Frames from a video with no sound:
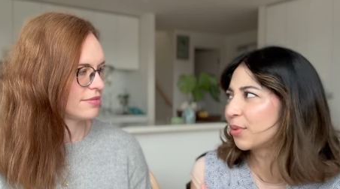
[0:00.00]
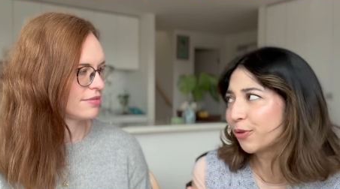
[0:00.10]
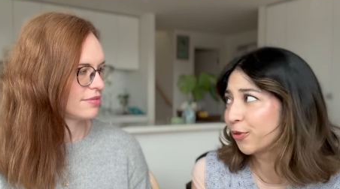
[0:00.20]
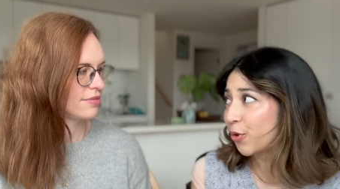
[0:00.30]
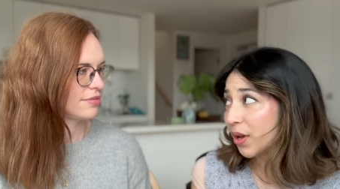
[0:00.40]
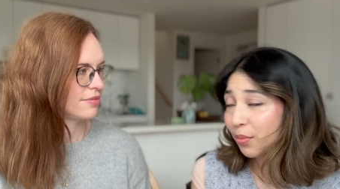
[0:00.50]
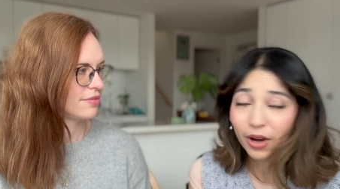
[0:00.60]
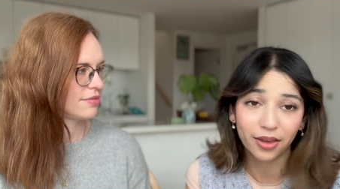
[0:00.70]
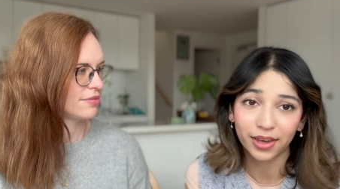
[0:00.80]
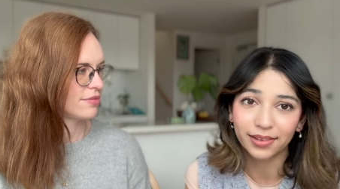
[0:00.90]
Speaker 1: before in
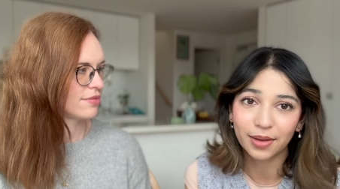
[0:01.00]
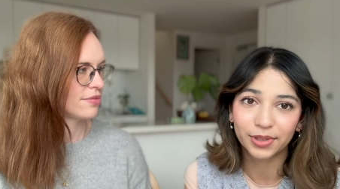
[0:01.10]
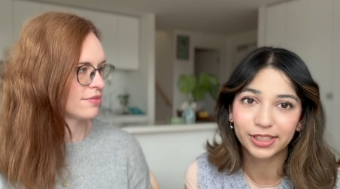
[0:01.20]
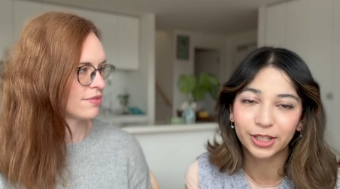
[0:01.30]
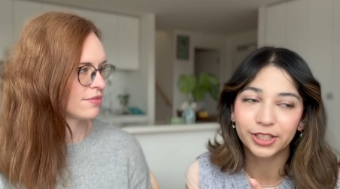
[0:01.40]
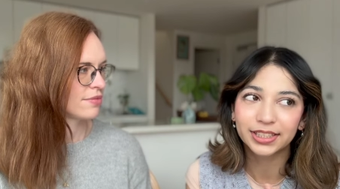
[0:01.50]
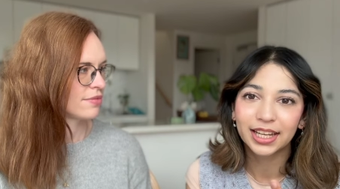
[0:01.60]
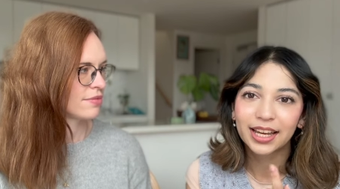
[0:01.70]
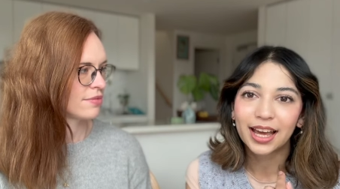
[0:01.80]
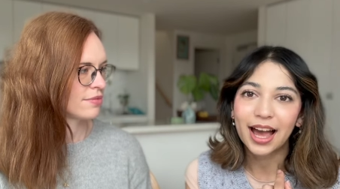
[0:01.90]
previous episodes,
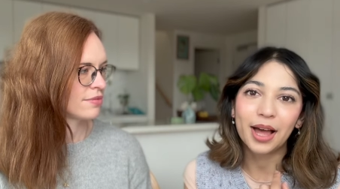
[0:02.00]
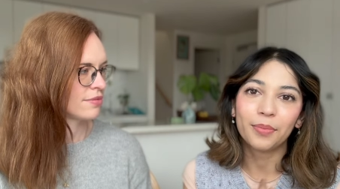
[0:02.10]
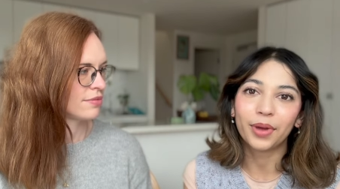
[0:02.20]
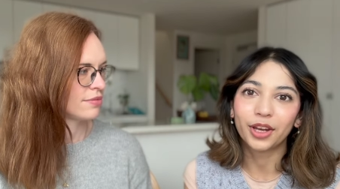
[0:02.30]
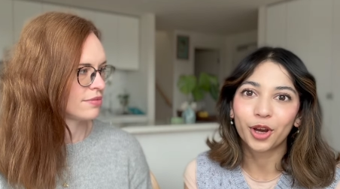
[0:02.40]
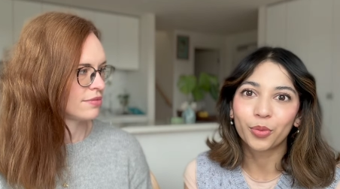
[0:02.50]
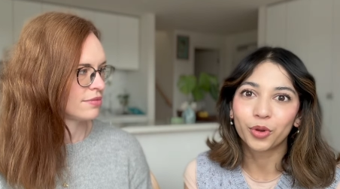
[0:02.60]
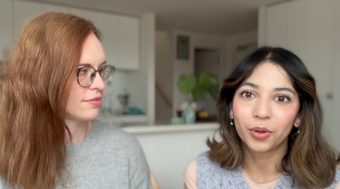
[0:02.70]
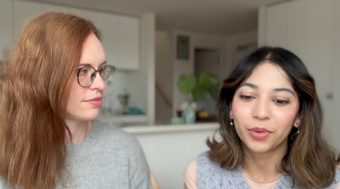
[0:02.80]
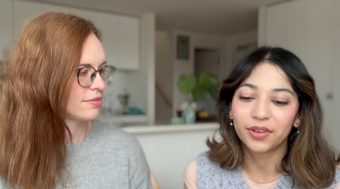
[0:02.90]
um, Bendigo
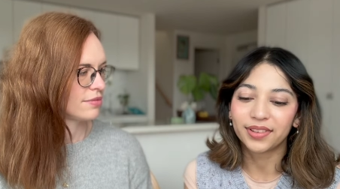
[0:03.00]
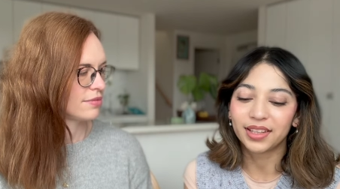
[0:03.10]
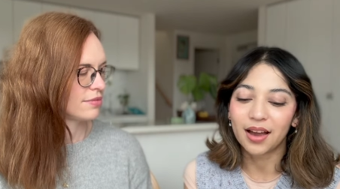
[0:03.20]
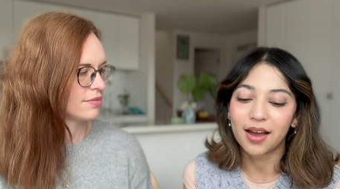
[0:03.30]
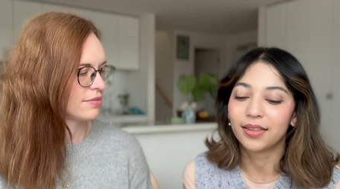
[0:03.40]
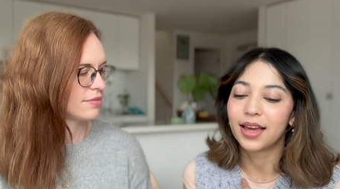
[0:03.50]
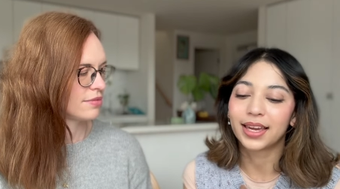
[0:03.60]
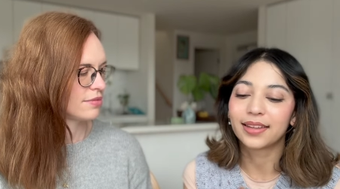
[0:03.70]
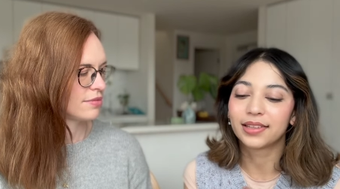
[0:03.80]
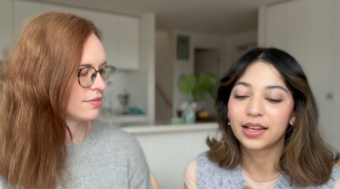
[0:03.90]
Woollen Mills yarn,
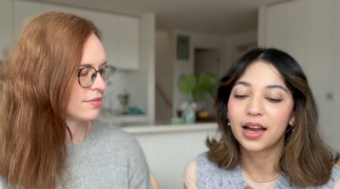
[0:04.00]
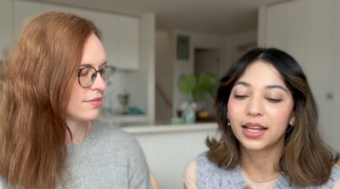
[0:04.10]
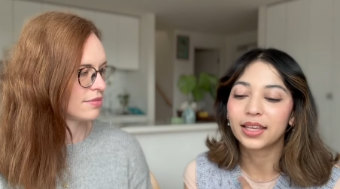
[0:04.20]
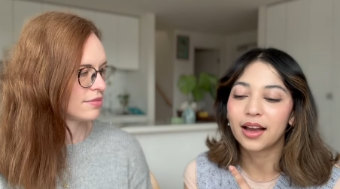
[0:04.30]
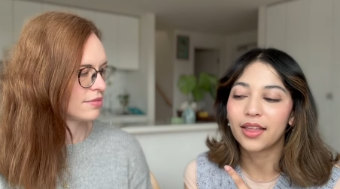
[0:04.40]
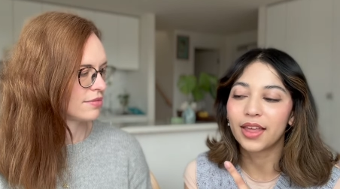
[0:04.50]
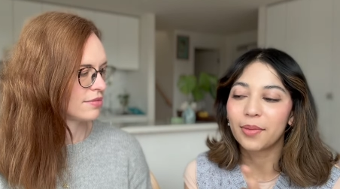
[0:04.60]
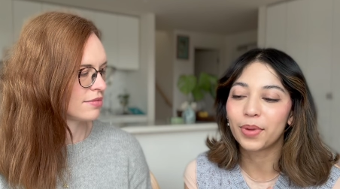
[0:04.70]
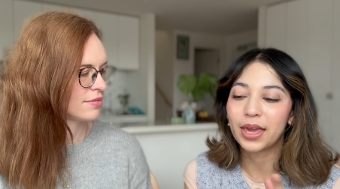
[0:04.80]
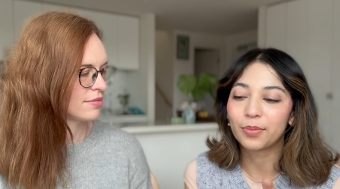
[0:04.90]
like it's the kind of yarn
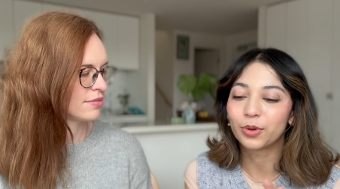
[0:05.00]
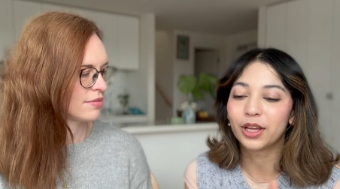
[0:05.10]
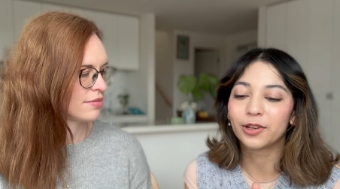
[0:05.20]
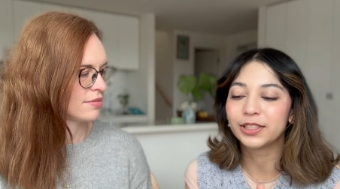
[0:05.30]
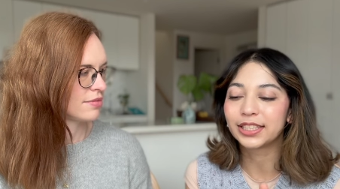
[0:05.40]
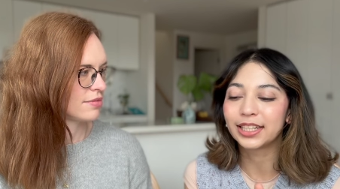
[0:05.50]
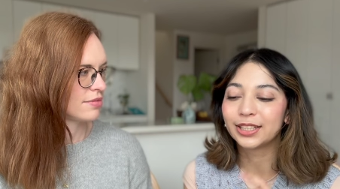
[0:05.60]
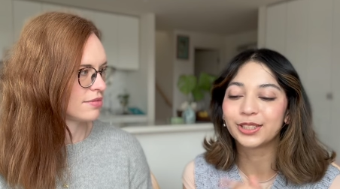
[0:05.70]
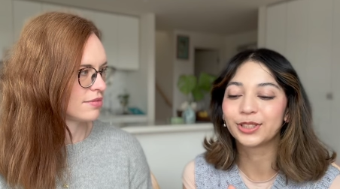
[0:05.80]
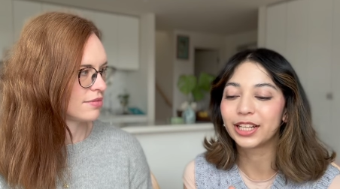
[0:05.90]
that people in, Aus in
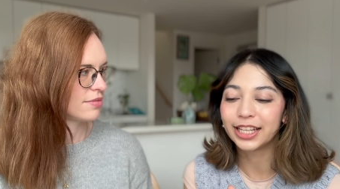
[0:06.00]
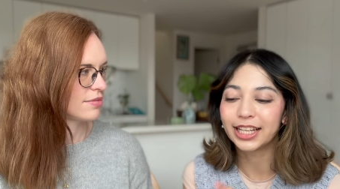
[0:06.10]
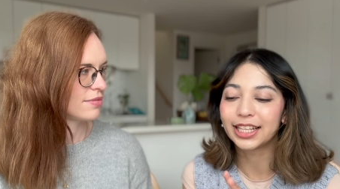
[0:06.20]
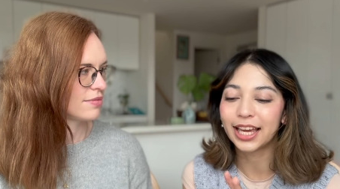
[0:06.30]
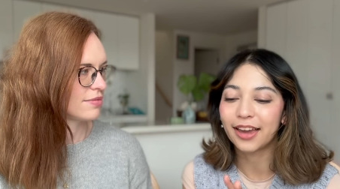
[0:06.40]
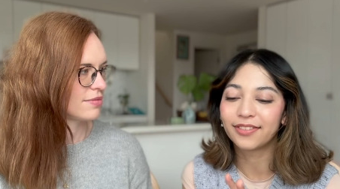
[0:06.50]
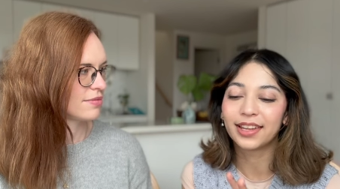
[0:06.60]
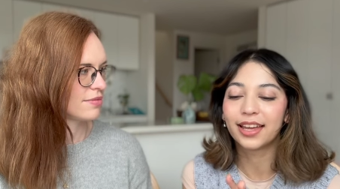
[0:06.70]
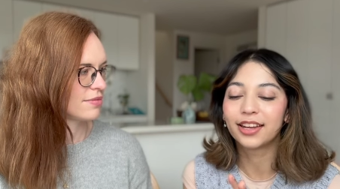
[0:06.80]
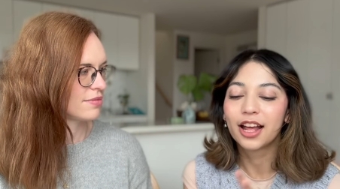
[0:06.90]
Australia like have
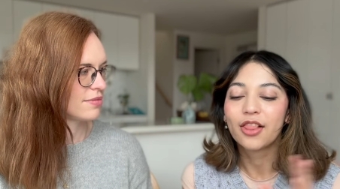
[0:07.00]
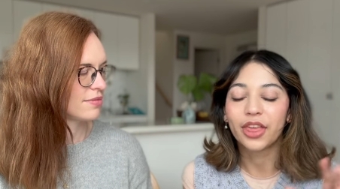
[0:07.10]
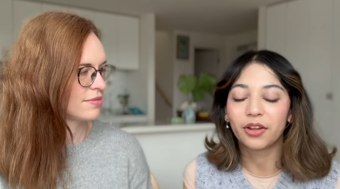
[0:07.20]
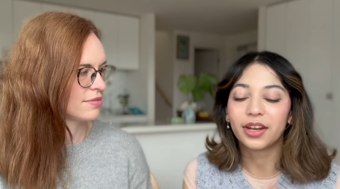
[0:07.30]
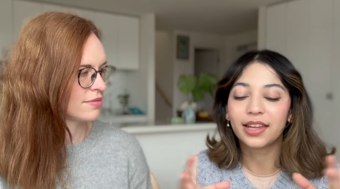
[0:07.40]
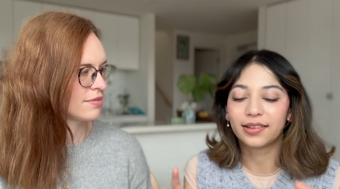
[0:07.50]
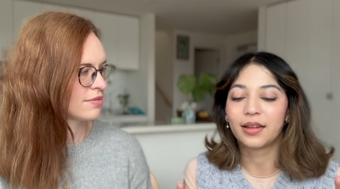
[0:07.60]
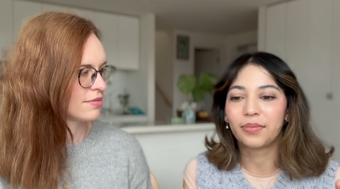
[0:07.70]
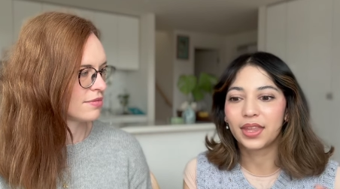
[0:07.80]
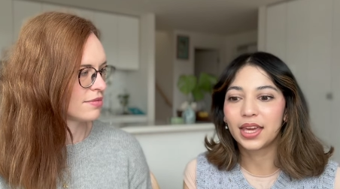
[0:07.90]
said, they'll knit
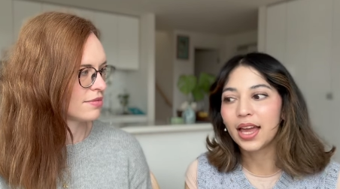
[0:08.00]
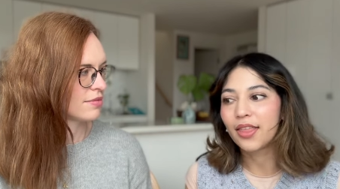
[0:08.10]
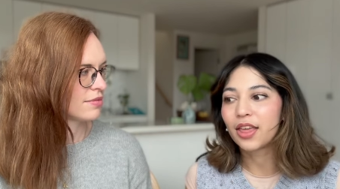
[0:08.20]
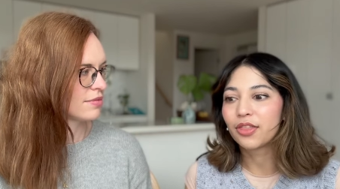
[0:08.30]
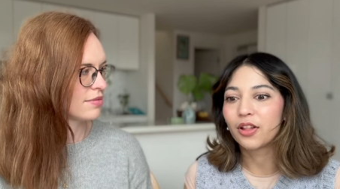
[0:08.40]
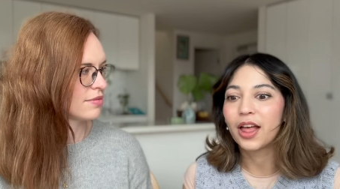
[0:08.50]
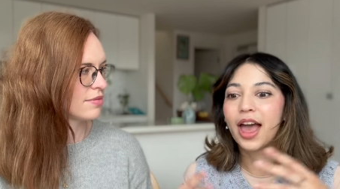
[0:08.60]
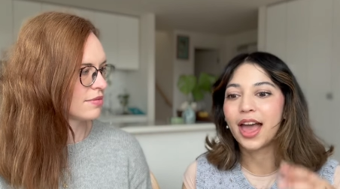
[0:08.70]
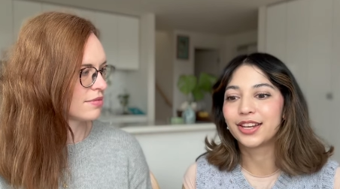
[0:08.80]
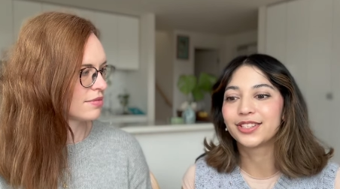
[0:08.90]
something and then they'll
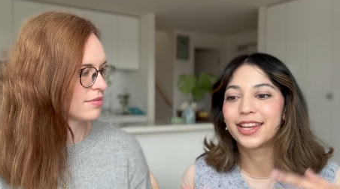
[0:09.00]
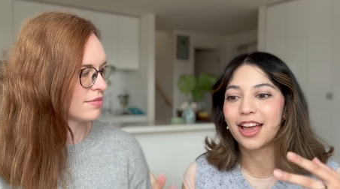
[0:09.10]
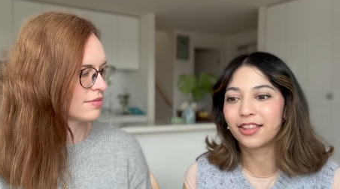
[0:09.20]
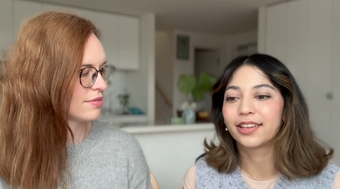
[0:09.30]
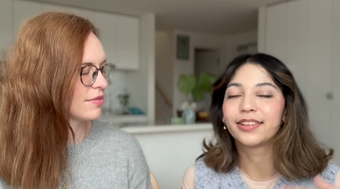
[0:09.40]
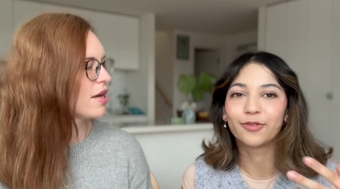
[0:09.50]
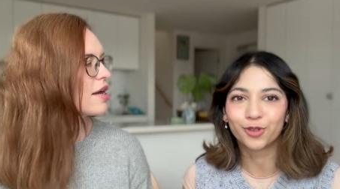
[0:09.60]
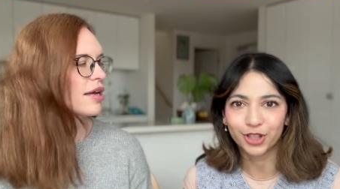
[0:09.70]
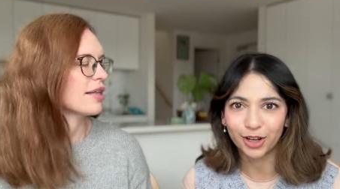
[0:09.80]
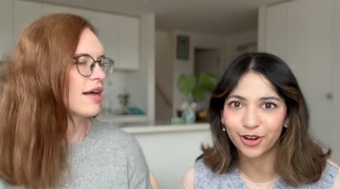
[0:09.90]
hand it down like
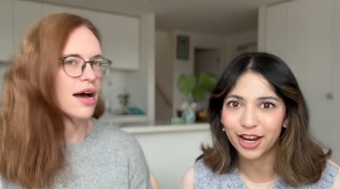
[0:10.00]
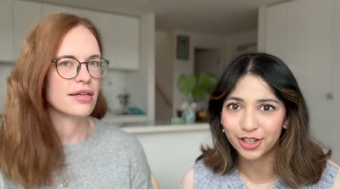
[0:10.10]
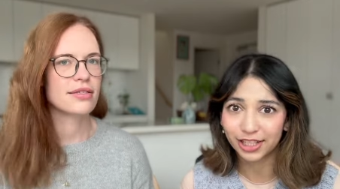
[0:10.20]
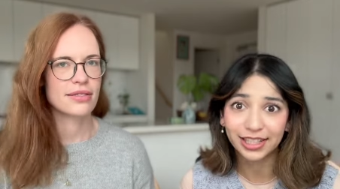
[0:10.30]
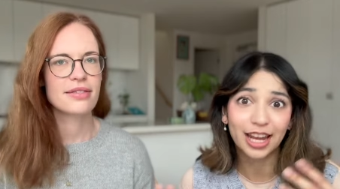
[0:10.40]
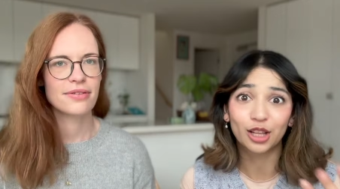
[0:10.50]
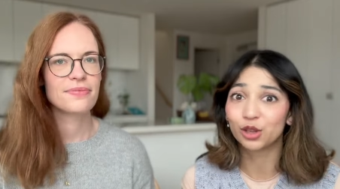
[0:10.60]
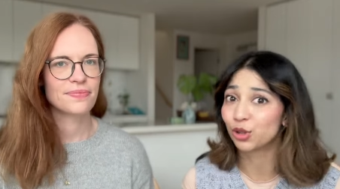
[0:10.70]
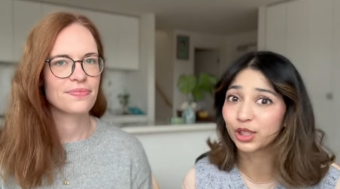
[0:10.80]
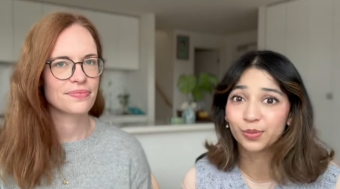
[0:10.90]
several generations it and
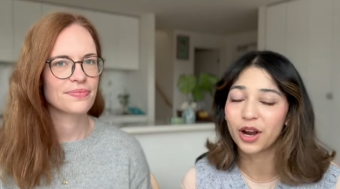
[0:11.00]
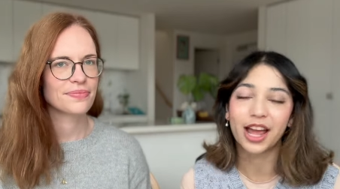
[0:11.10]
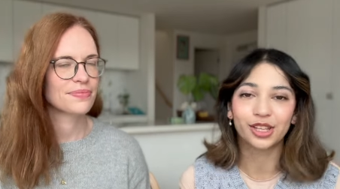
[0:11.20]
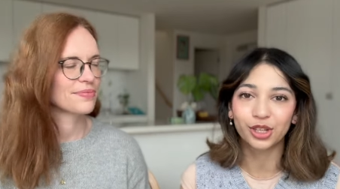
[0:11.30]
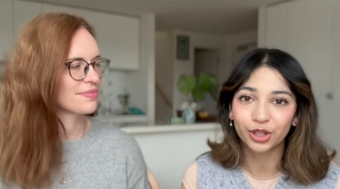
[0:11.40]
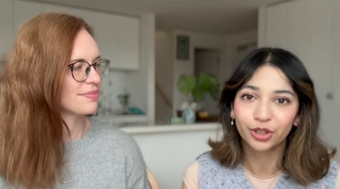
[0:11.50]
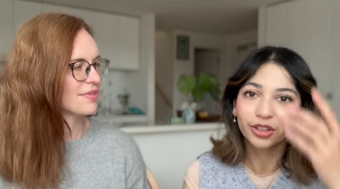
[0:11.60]
it looks brand new.